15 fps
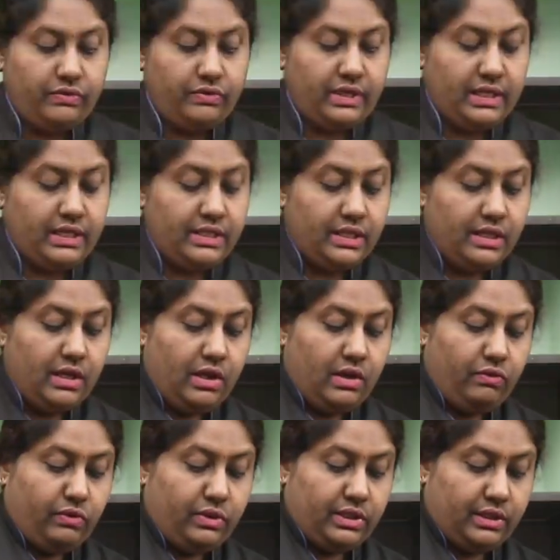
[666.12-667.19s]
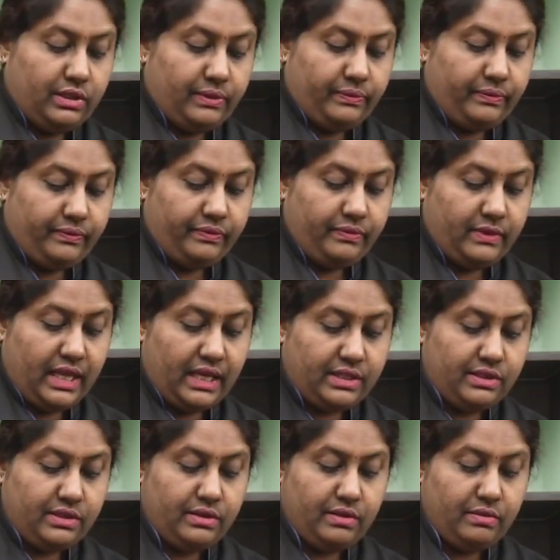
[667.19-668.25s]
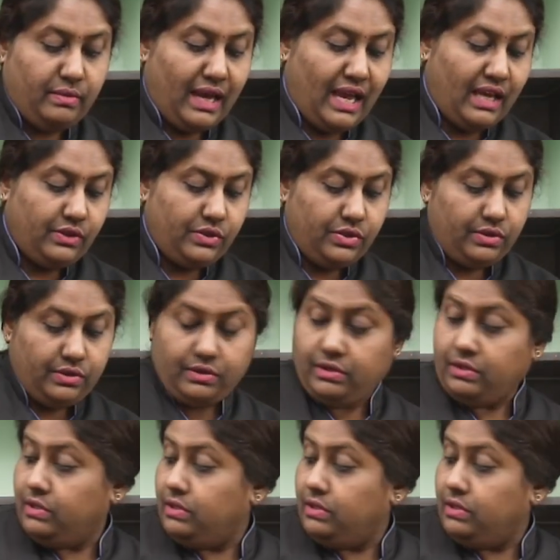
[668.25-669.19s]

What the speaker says: going to fill it for the next batch.